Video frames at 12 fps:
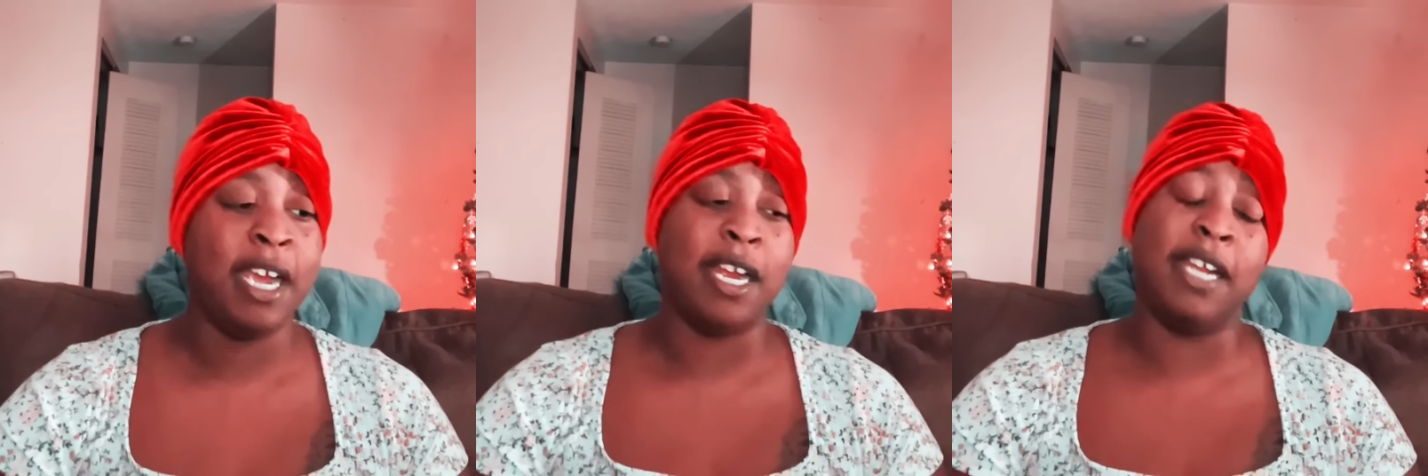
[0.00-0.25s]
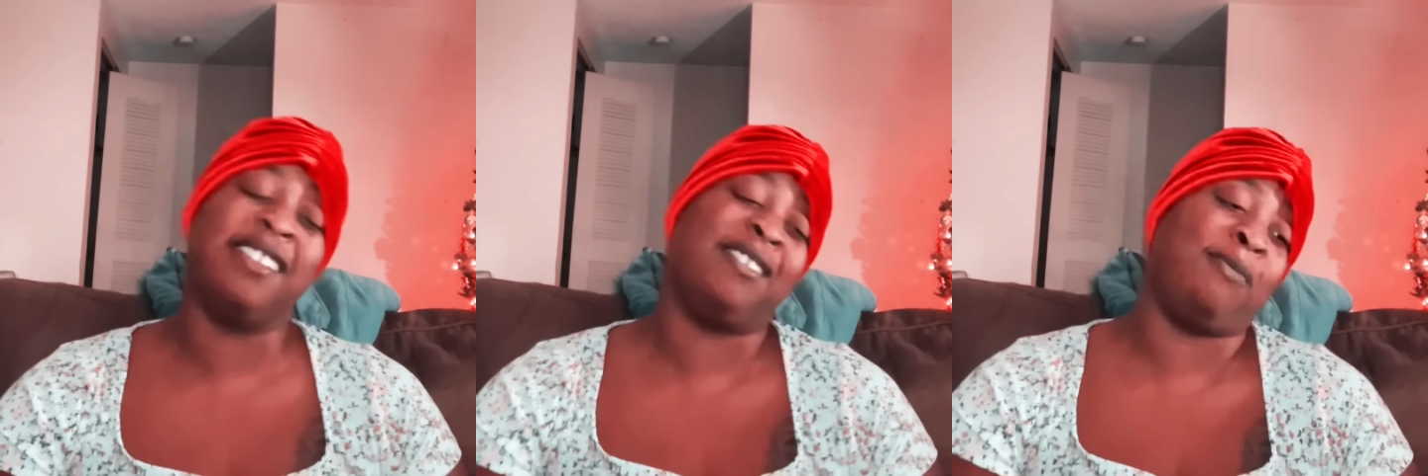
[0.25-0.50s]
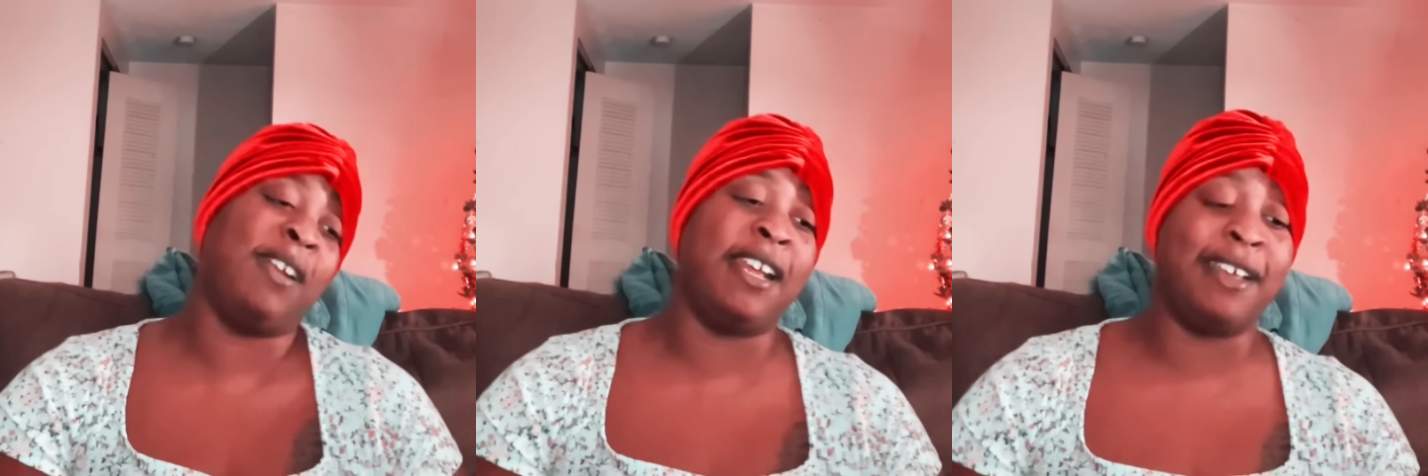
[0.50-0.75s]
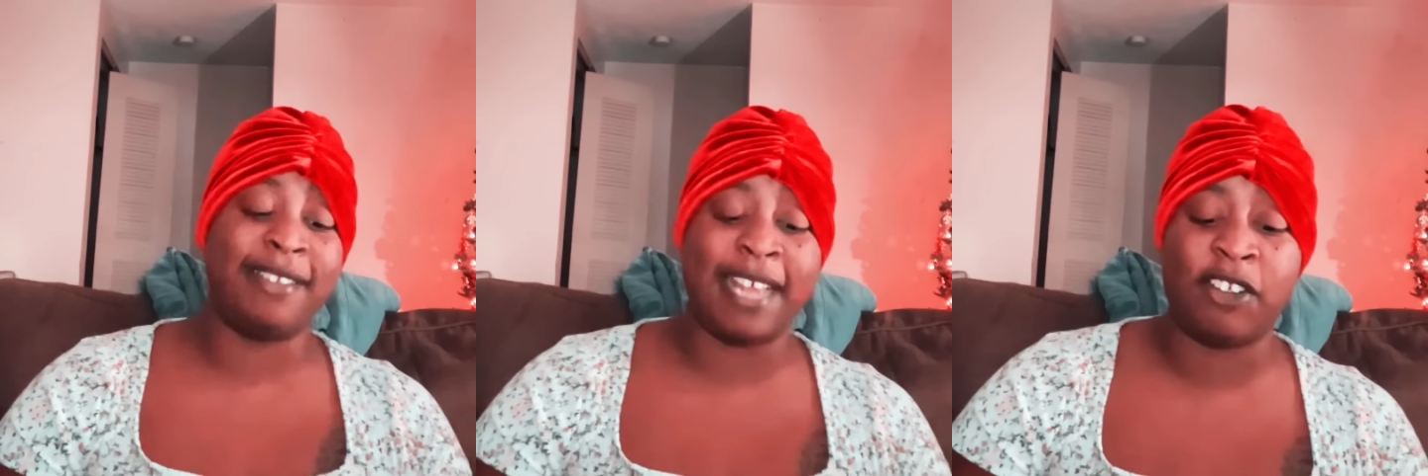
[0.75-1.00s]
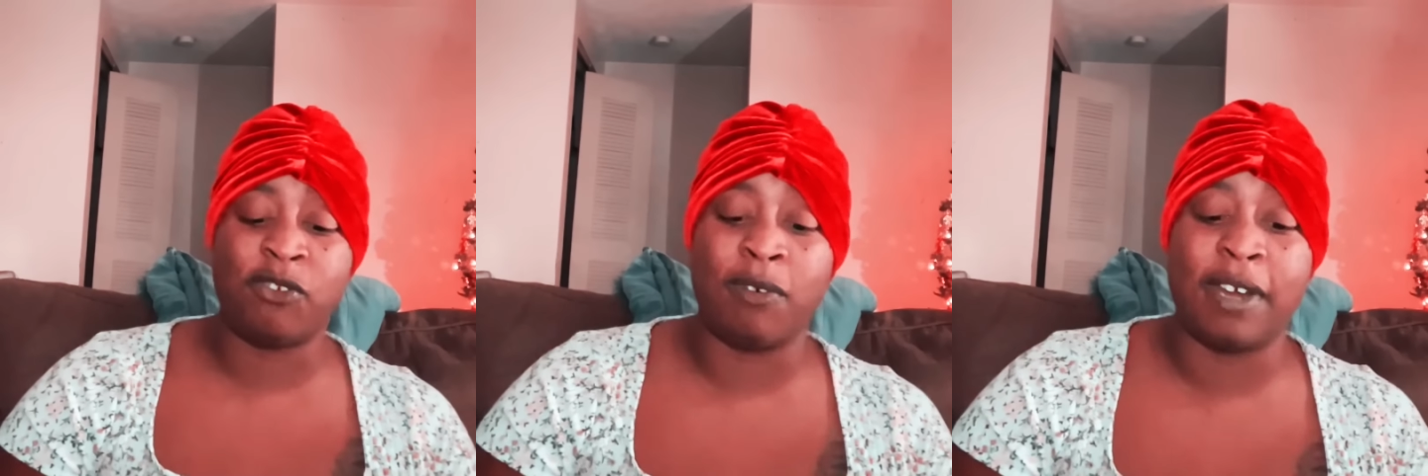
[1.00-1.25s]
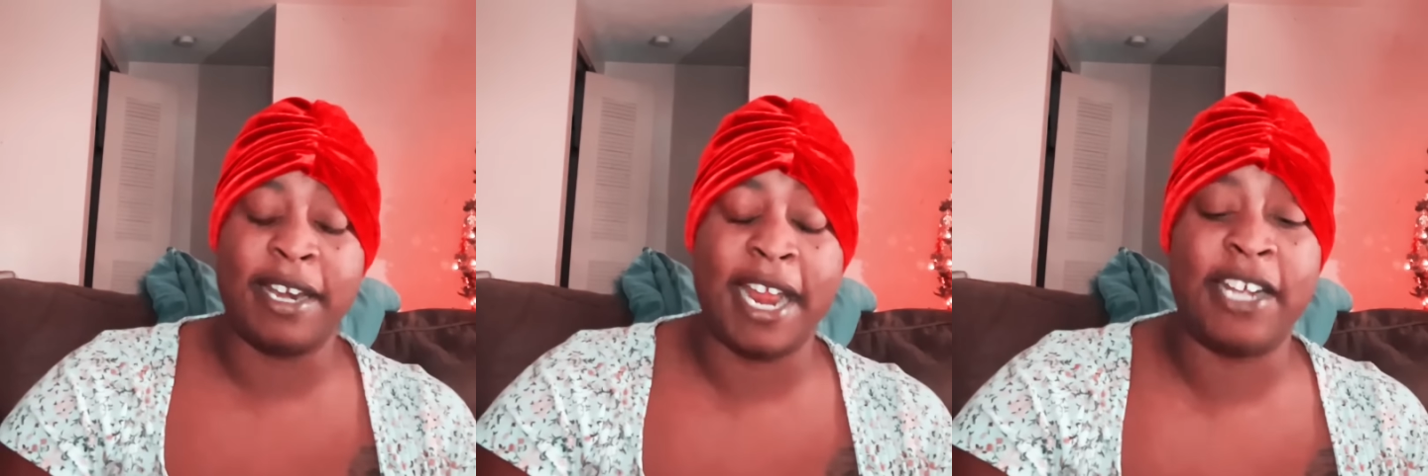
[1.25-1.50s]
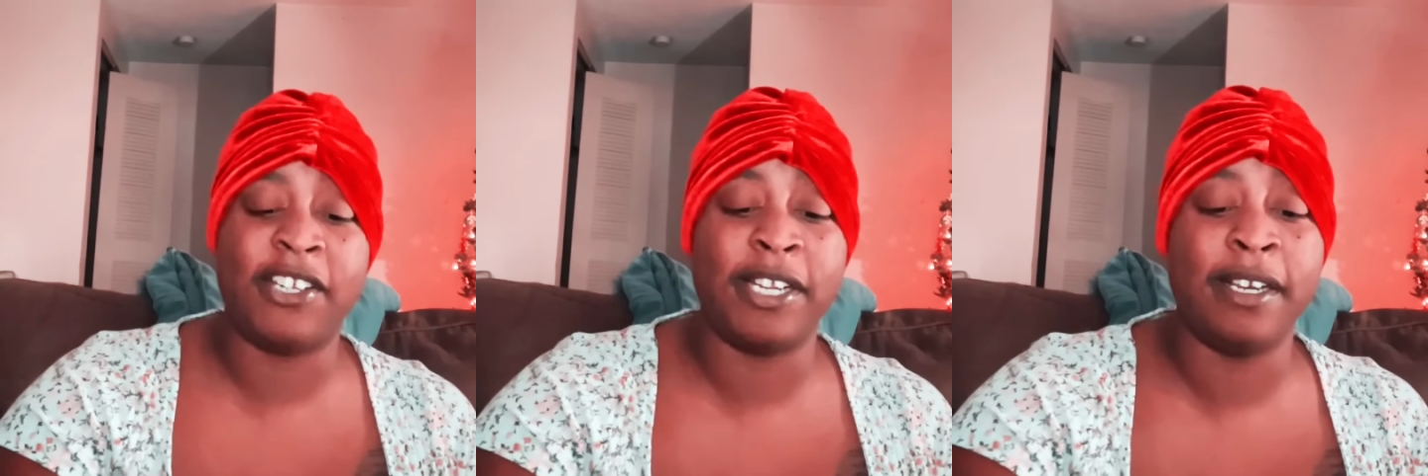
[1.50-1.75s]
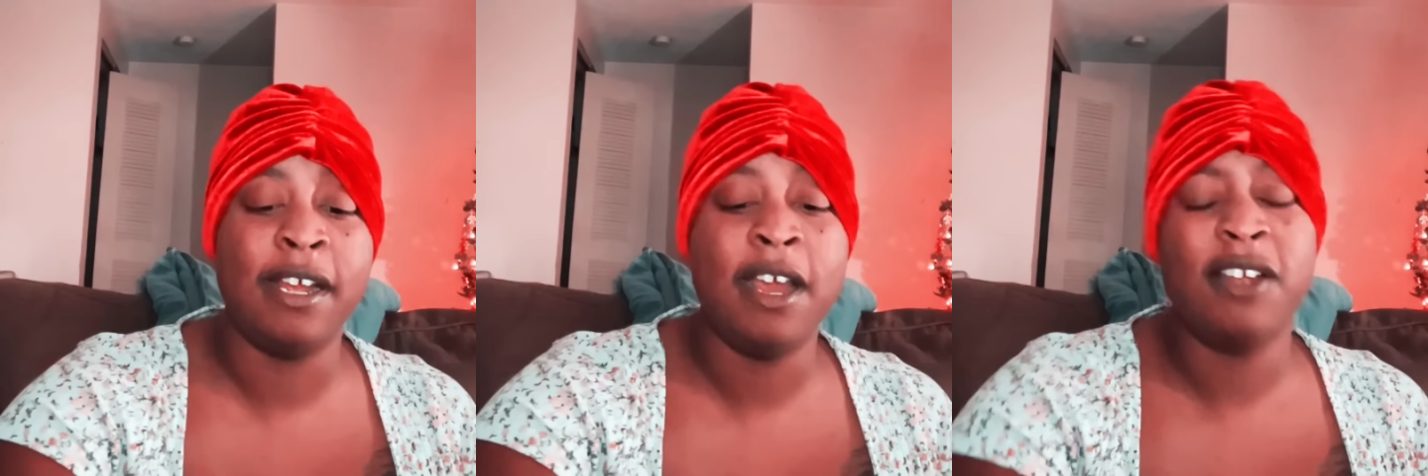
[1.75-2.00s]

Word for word: this is really a sexual connection.